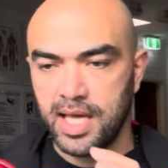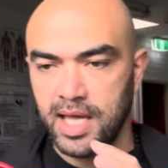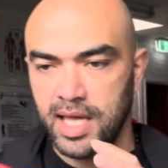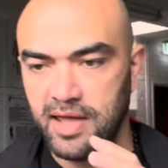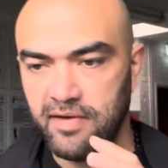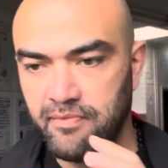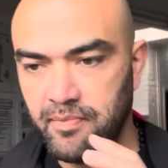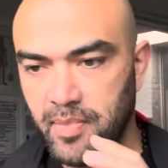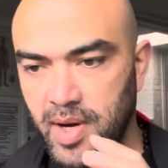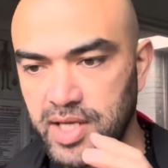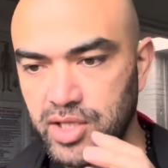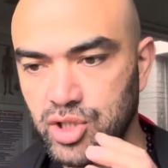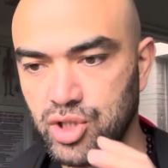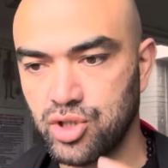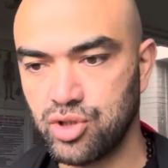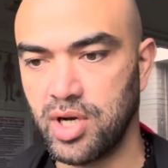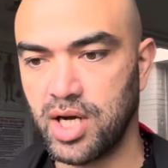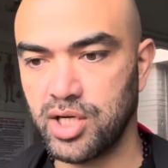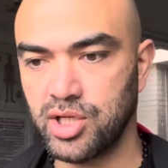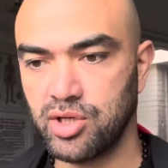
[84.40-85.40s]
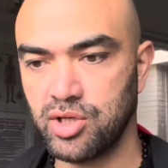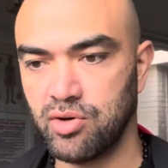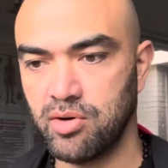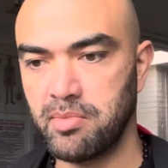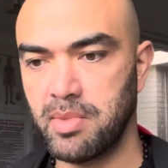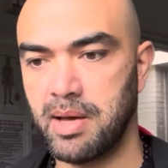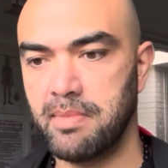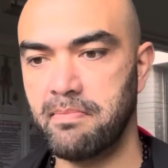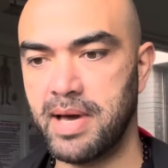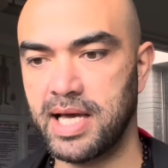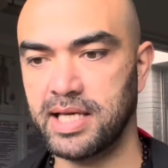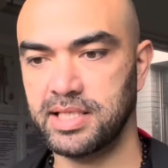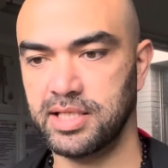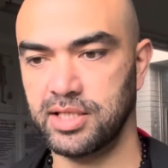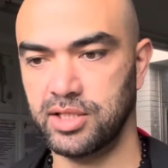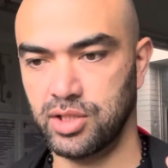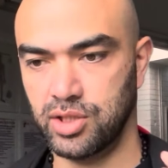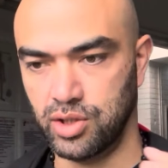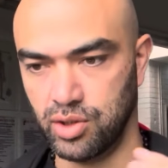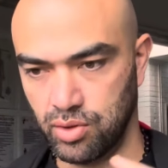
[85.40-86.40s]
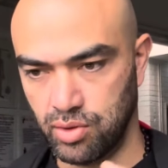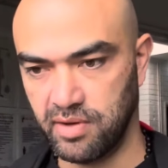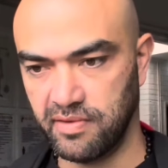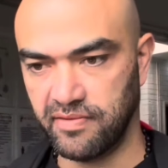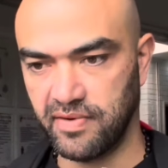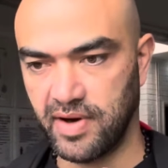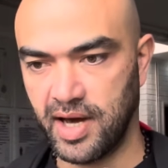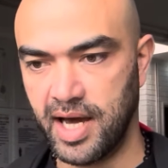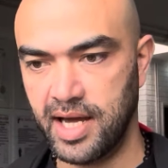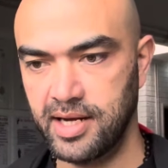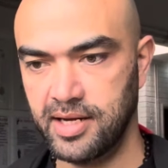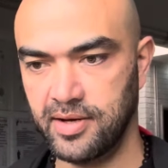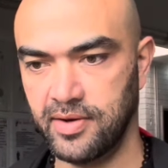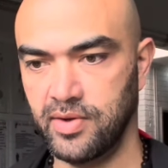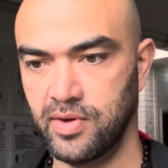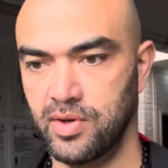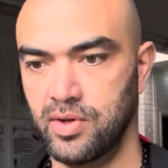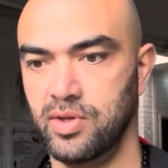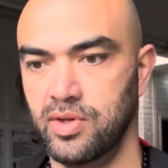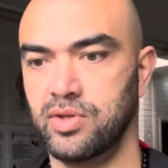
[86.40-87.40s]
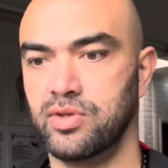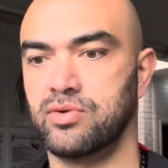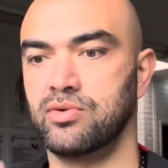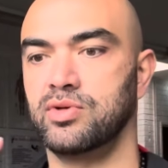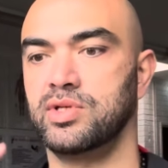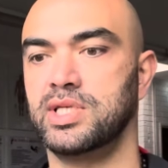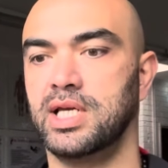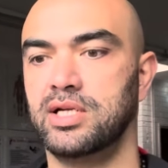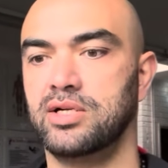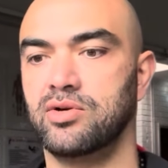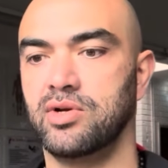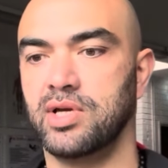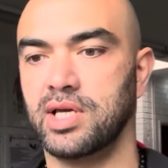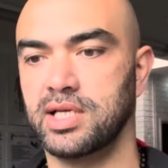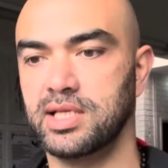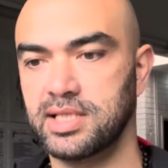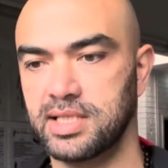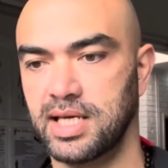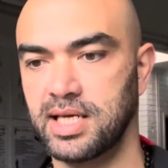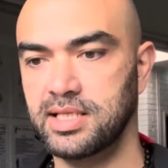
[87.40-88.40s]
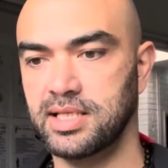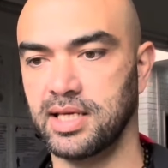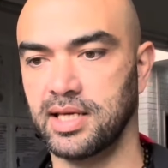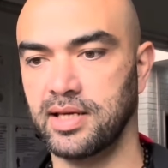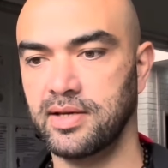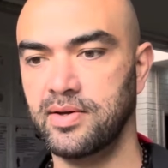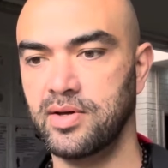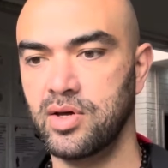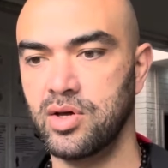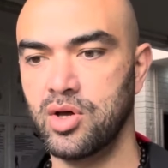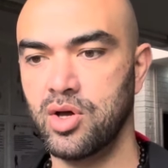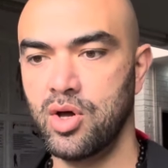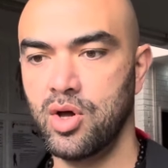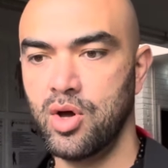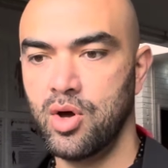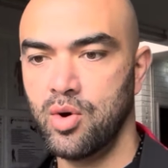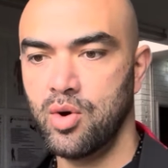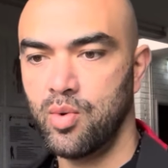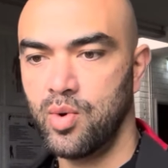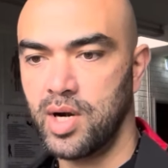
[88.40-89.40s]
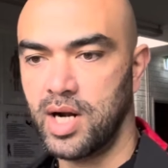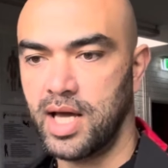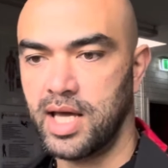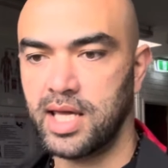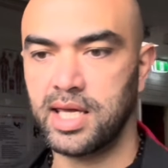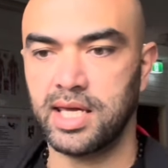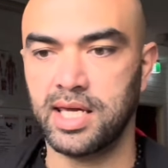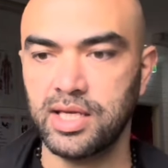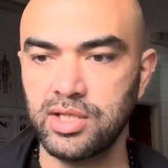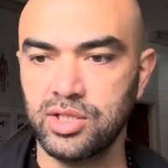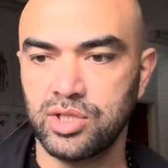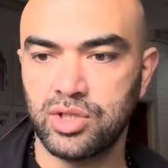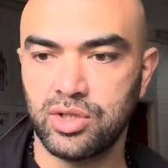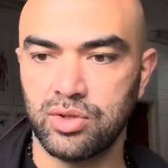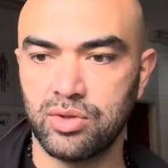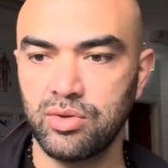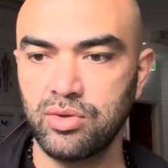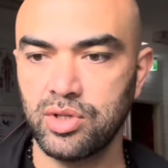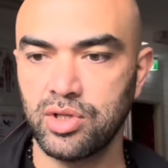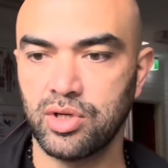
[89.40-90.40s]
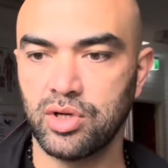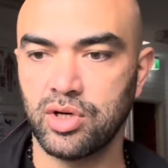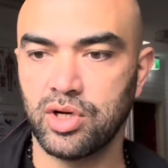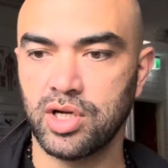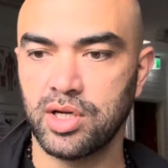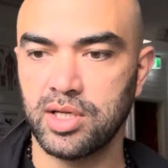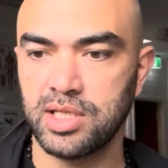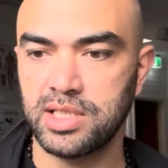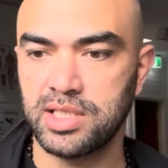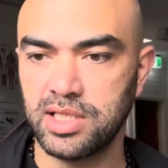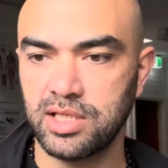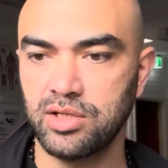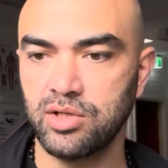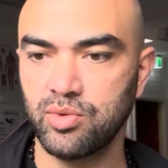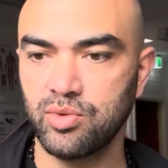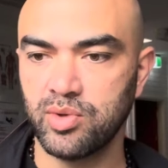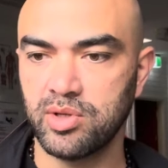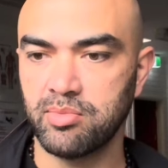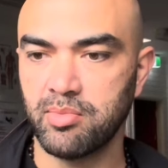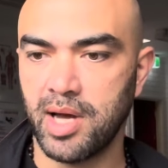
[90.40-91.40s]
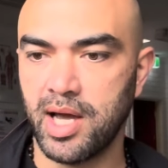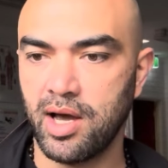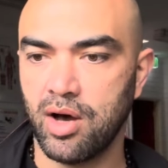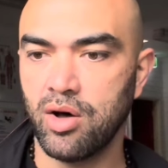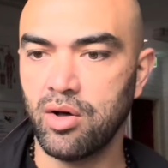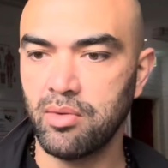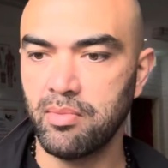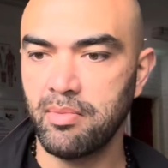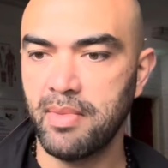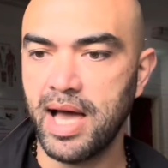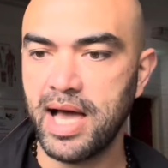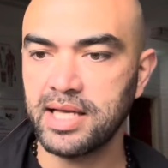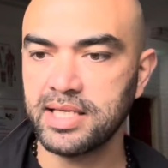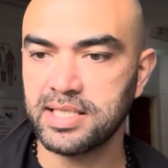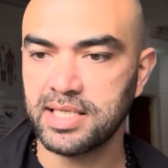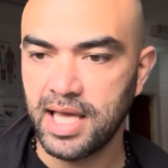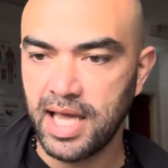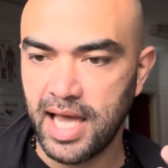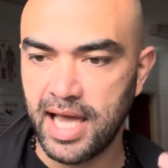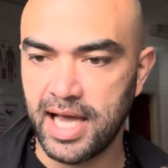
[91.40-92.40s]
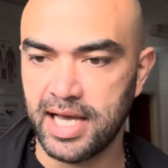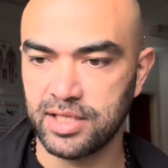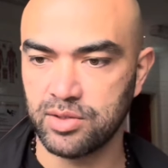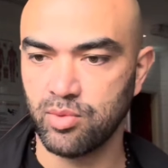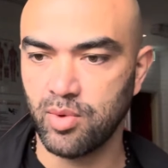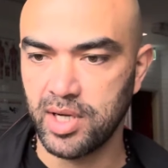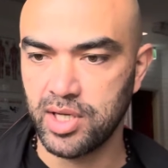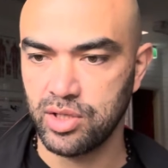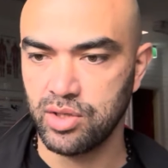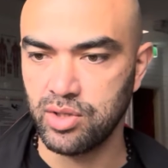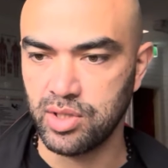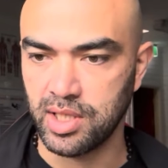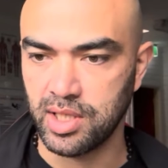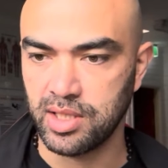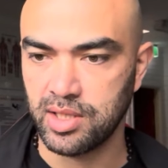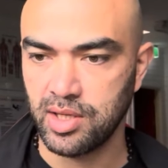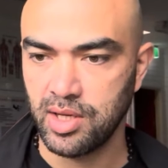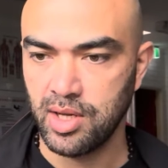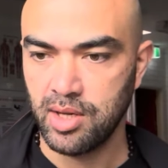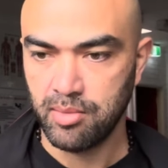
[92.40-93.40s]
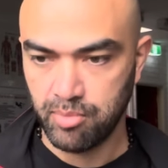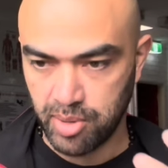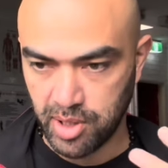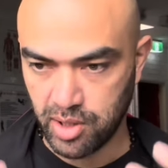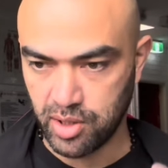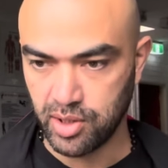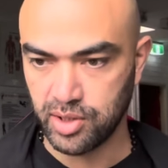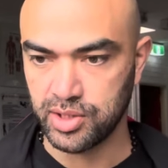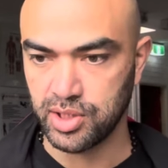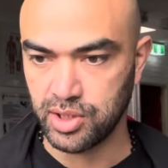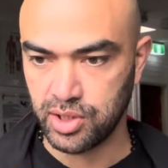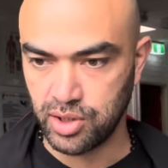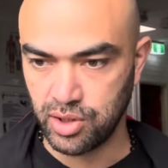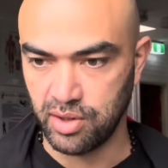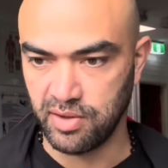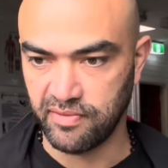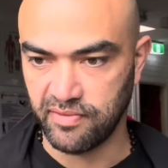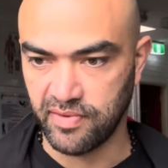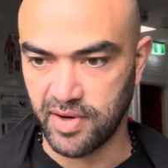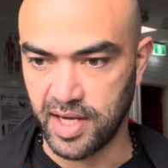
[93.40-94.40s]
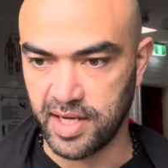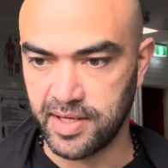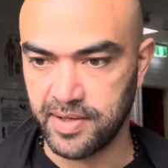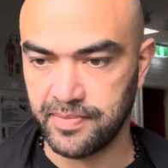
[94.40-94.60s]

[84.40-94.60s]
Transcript: If my structure and my mass is unified through centering and sensing, when I hit you, you're going to deal with my whole mass as one unit because it's unified.